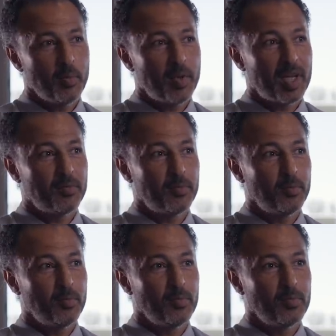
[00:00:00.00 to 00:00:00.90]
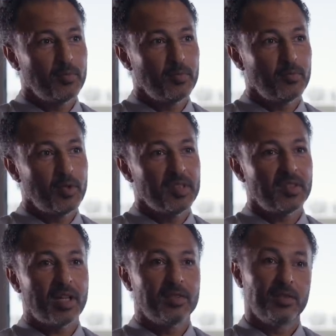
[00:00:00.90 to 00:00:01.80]
but I've really
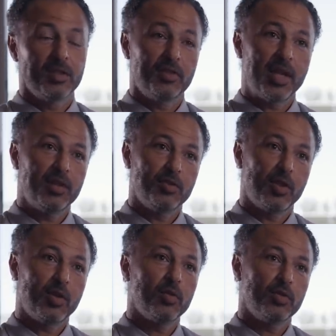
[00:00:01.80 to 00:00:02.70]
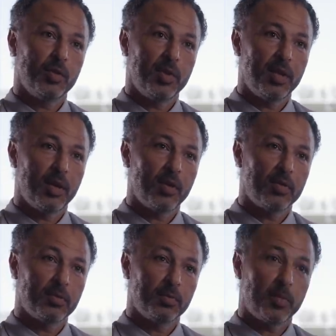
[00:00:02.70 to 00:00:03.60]
started to change the culture within the
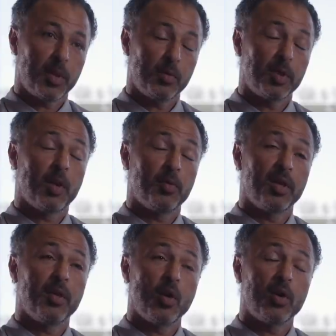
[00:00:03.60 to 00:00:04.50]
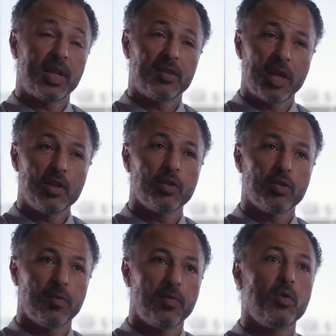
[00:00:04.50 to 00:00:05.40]

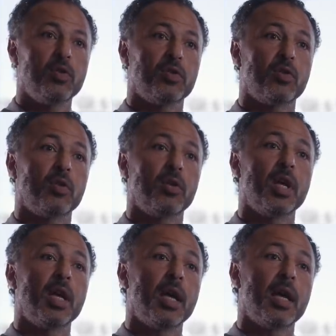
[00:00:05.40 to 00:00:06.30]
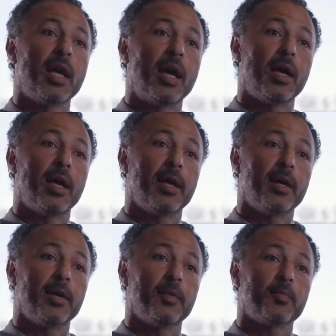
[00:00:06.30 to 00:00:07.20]
organisation to focus on
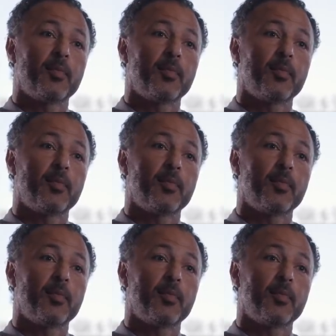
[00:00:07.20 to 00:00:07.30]
the